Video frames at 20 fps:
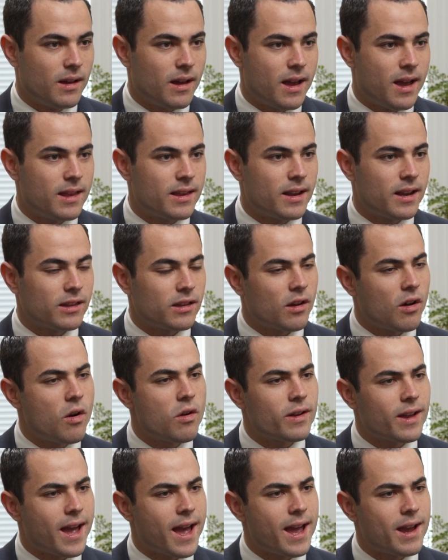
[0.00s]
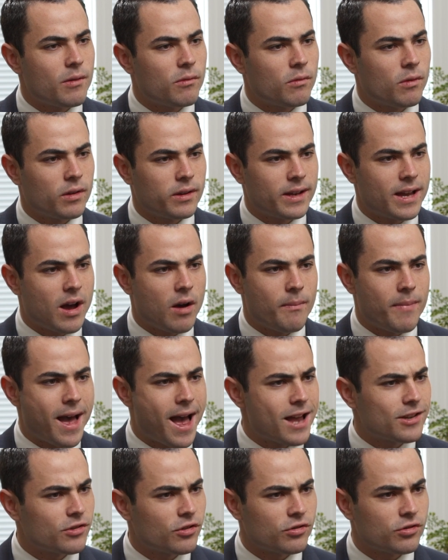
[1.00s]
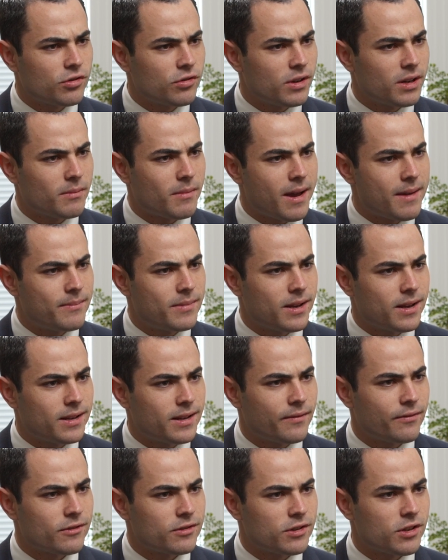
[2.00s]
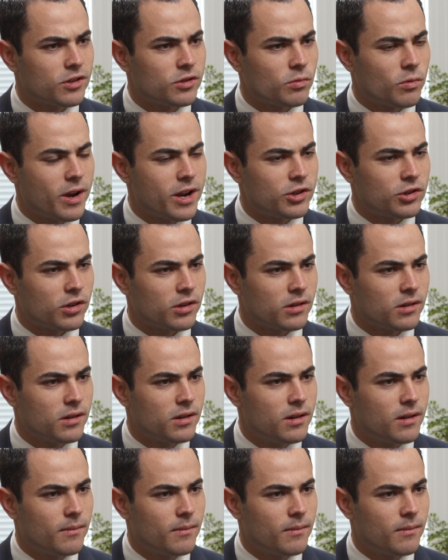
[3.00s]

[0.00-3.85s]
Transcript: And then I thought, okay, well, the El Paso shooting might be a different situation.